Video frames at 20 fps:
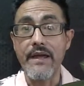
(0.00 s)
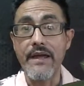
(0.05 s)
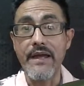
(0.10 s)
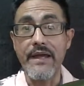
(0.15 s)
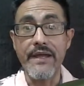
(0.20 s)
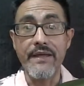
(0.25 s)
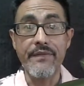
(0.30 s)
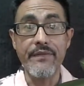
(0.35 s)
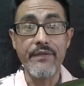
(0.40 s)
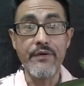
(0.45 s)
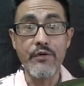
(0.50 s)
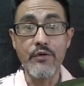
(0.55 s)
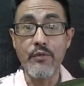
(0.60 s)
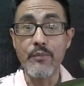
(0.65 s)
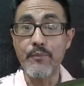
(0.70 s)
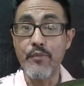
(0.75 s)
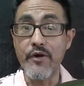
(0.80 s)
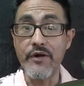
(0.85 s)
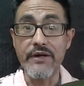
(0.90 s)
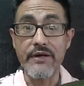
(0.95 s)
and they'll
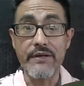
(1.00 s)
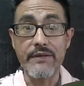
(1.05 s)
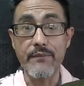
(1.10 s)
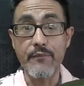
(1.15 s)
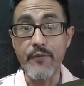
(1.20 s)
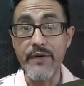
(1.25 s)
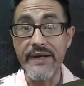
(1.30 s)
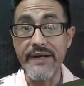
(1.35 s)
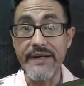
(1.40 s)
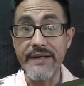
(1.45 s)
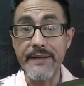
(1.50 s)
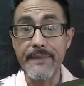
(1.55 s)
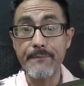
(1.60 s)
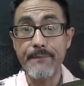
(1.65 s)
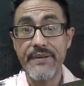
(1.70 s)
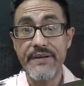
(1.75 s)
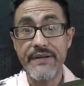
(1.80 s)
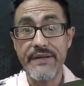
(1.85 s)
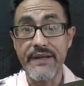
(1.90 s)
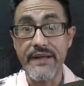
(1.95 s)
perk right up,
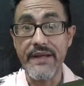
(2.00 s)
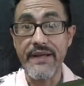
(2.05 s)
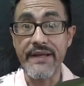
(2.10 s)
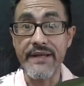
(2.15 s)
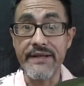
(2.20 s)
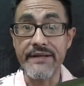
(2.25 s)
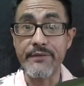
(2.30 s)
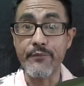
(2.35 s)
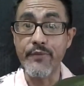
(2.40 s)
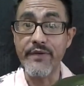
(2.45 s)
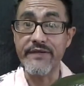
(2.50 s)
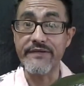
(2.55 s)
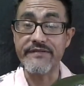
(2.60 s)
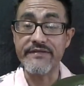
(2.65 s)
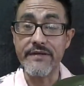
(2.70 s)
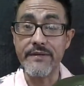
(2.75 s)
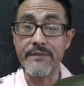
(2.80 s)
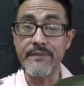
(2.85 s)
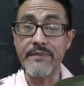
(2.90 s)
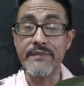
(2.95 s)
and with
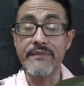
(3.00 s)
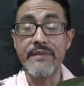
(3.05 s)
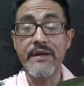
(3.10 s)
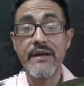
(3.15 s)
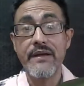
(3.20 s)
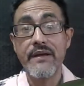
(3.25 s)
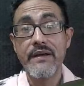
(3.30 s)
some